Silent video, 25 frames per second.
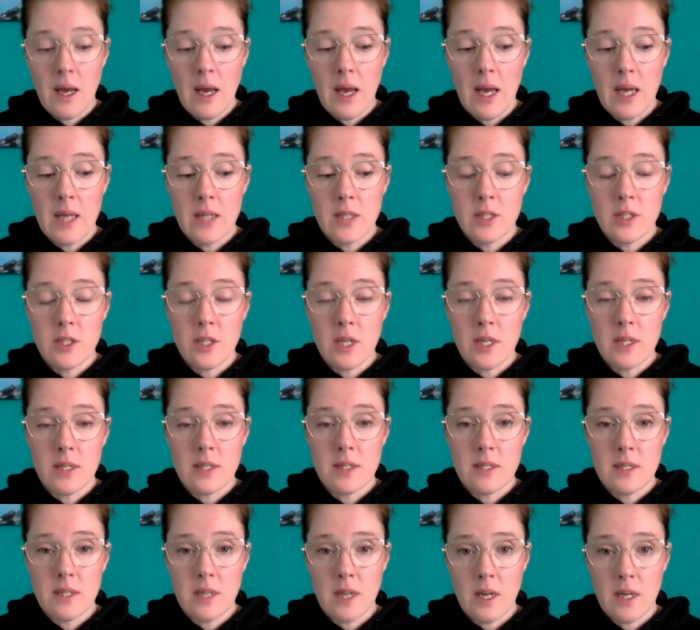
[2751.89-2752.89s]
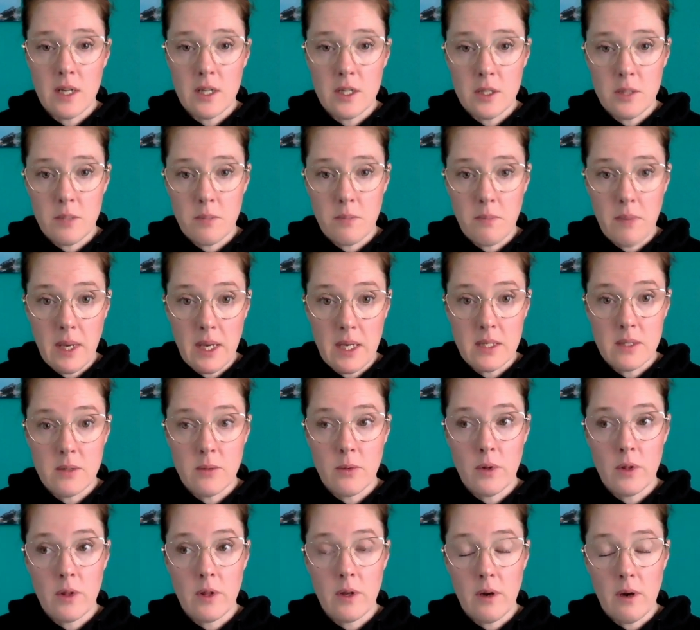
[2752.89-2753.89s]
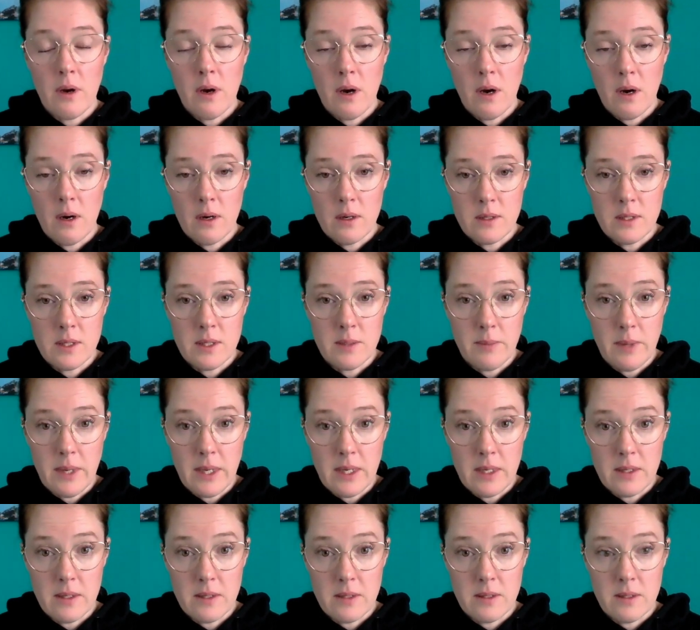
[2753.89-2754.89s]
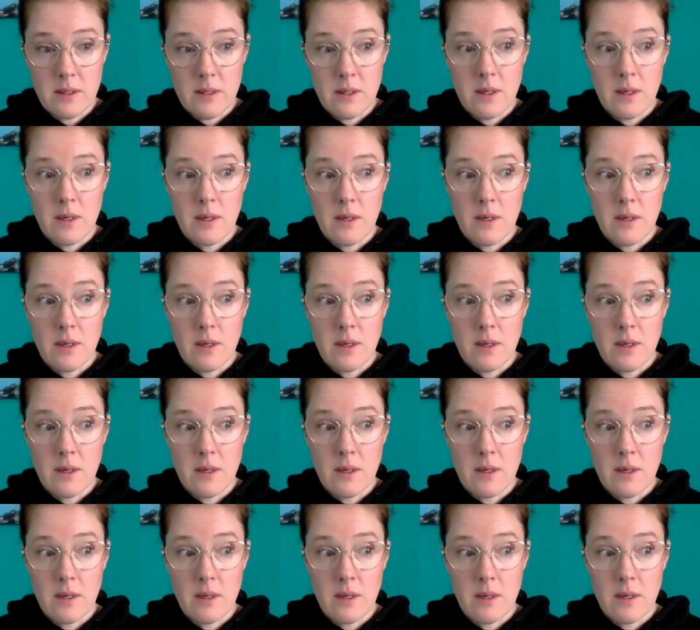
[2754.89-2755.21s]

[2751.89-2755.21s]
and just touch base with your heart space,